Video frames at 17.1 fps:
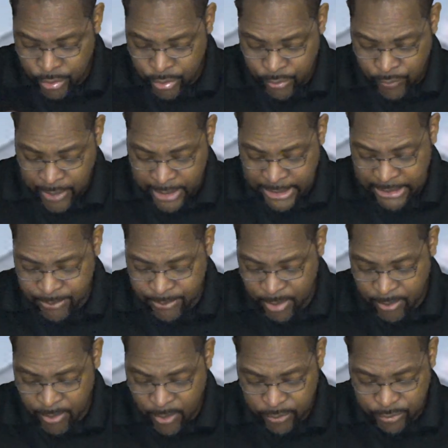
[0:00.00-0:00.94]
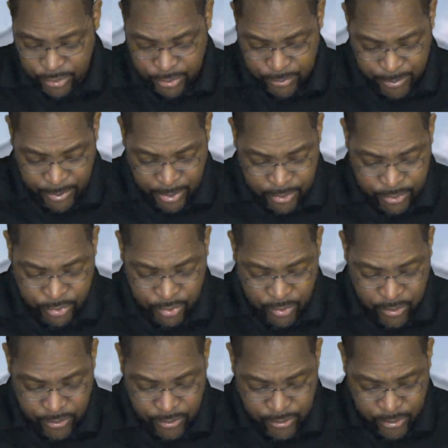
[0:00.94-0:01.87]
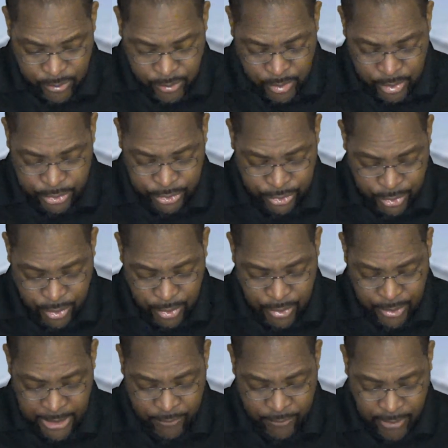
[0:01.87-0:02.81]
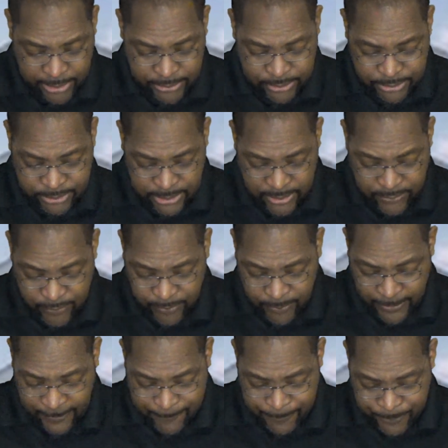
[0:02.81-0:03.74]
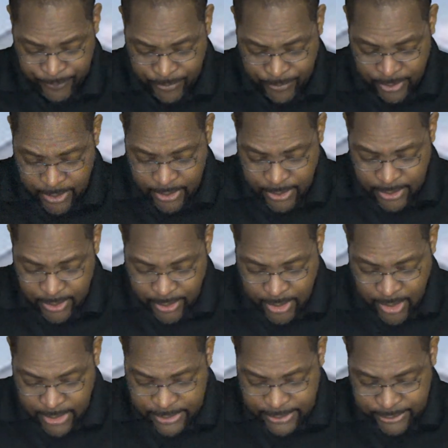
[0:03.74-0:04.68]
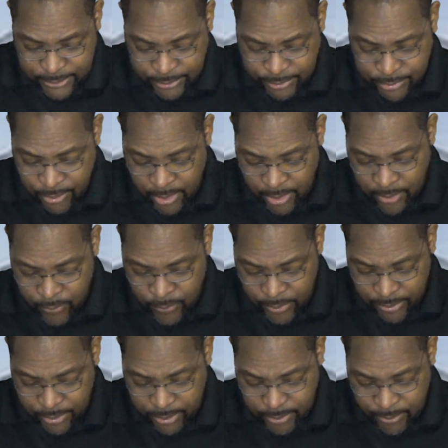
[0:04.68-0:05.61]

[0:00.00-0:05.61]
directly promote spiritual maturity and righteous living. God is concerned with